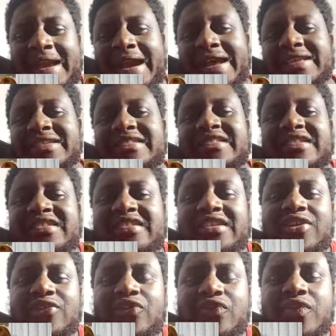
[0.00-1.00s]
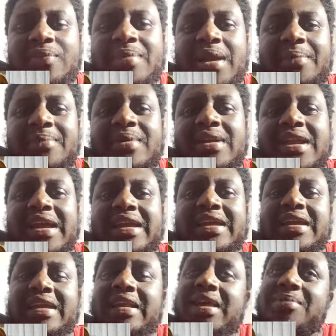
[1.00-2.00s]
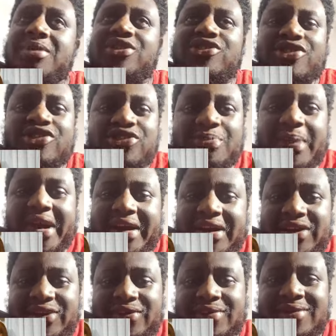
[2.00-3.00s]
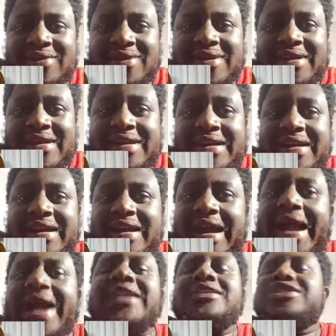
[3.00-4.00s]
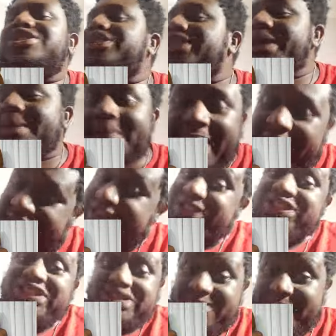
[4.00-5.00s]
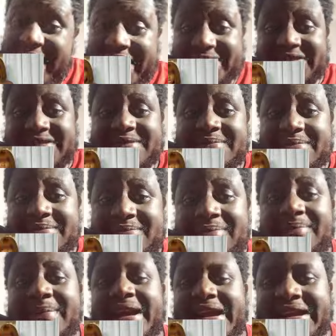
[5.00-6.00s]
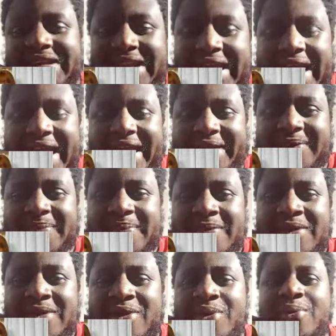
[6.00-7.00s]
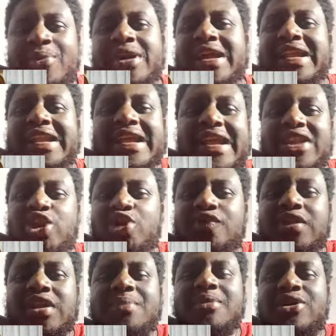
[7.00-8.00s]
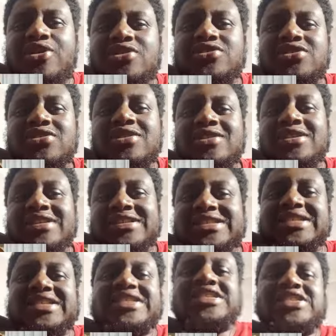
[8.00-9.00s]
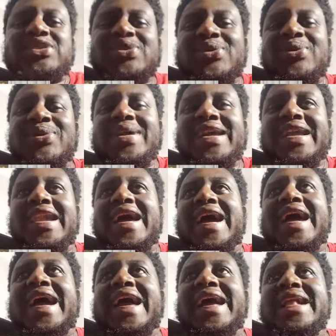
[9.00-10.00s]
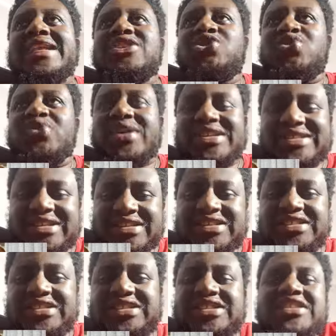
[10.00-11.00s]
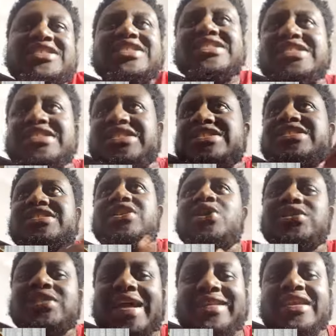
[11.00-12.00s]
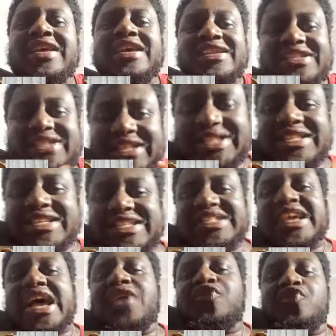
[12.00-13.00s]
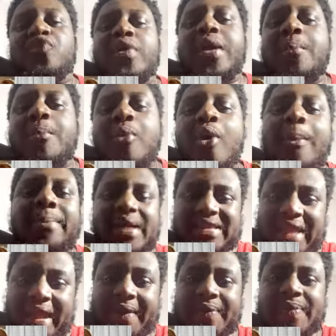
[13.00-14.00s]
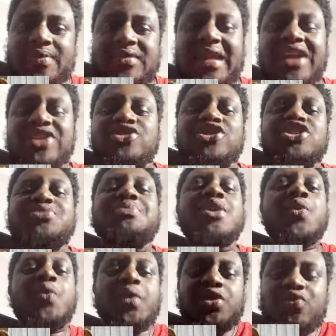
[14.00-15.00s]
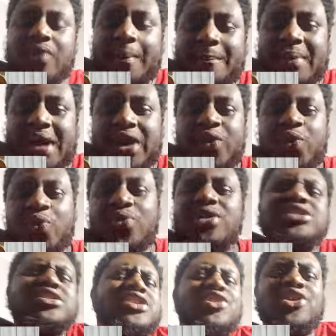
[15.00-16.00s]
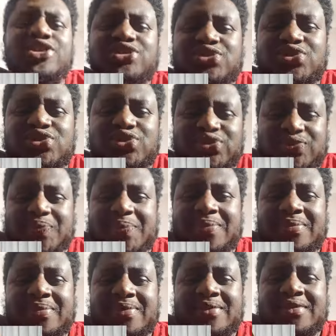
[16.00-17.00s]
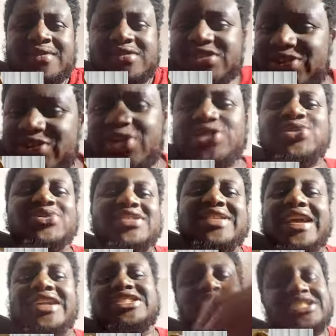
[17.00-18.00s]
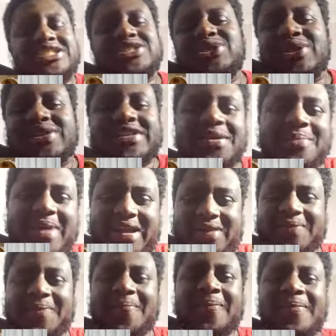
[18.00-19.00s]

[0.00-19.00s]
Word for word: And sees King Phoebe and be like, hey, let me just marry you. And she might, she might marry the guy. But at the end of the day, because she's still in her early 20s. She she thought that she deserved way more better than just being with one man. What's she going to do? She's going to start cheating on the man.